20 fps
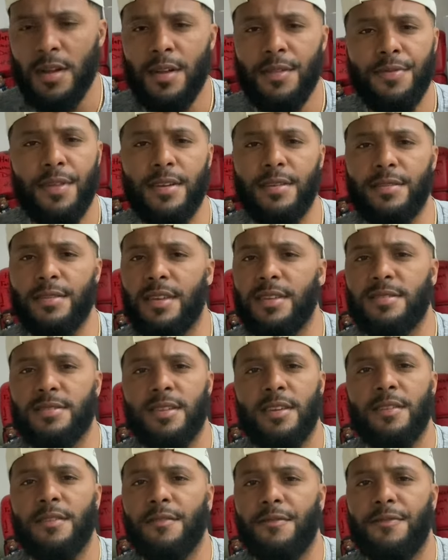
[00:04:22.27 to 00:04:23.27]
they they
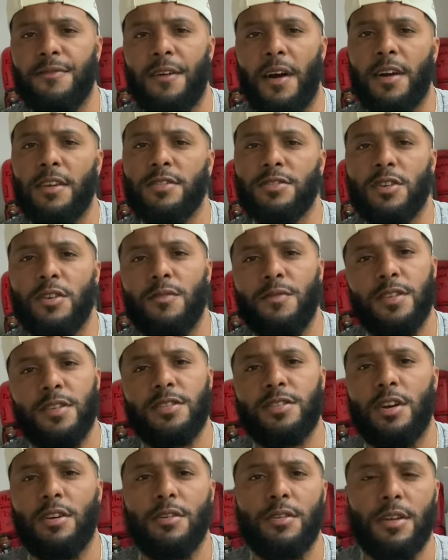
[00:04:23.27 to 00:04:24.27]
sent fighters over to
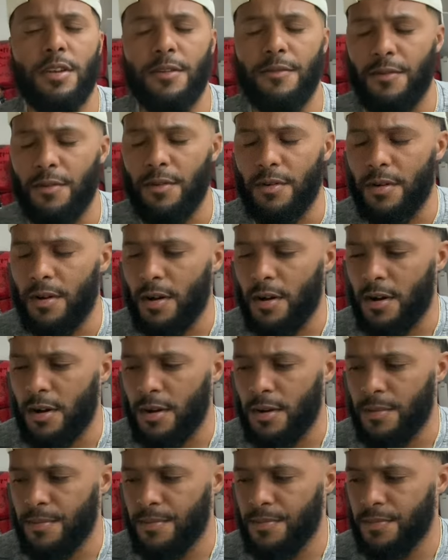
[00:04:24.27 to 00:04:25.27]
Turki for
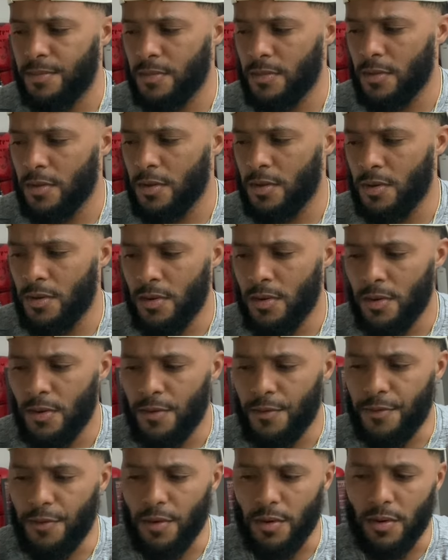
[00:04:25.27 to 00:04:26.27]
um
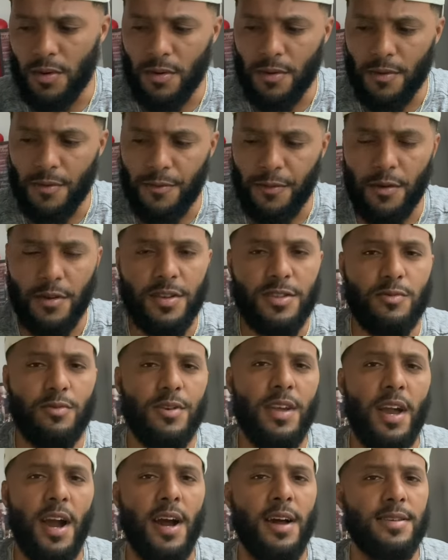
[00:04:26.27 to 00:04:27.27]
for for his
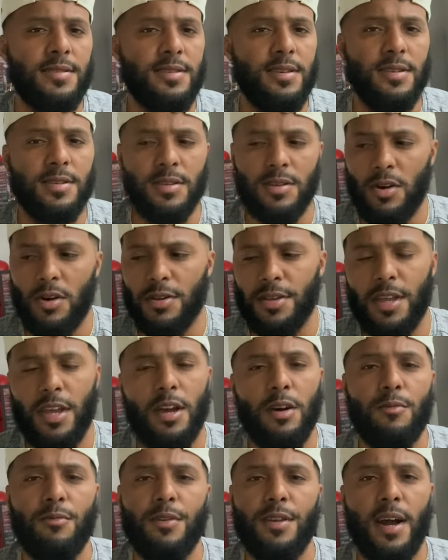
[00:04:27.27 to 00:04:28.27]
Riyadh season card. They
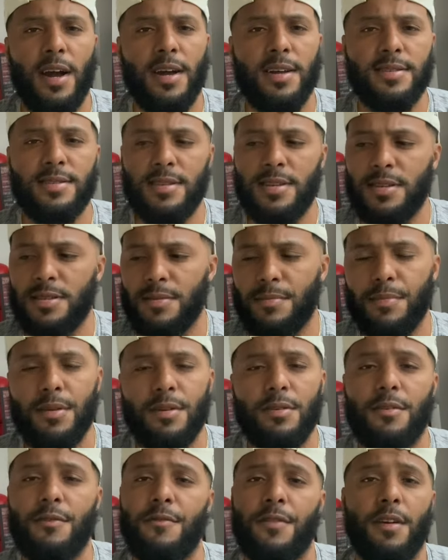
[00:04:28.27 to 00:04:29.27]
helped Riyadh season
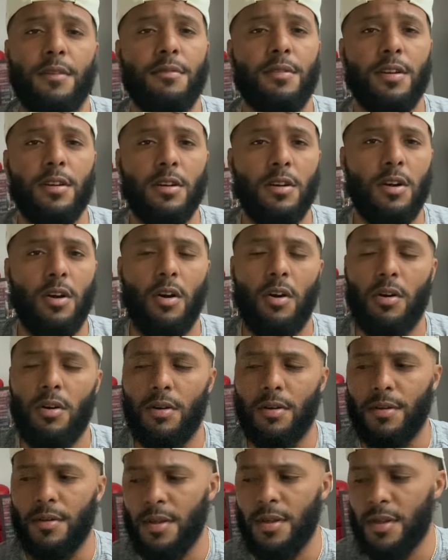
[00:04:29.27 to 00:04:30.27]
build a very good
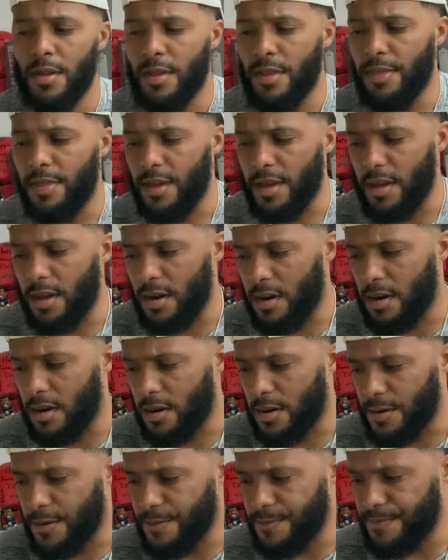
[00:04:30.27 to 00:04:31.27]
card. They
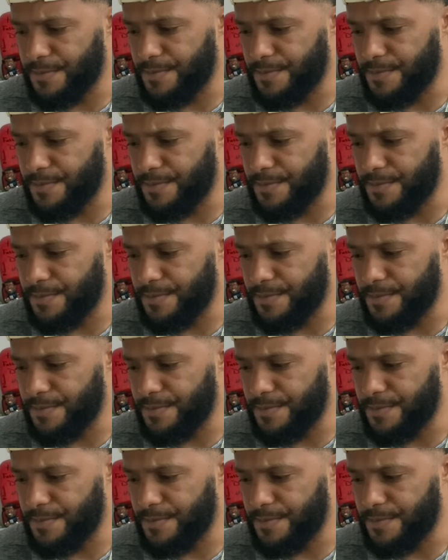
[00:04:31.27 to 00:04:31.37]
um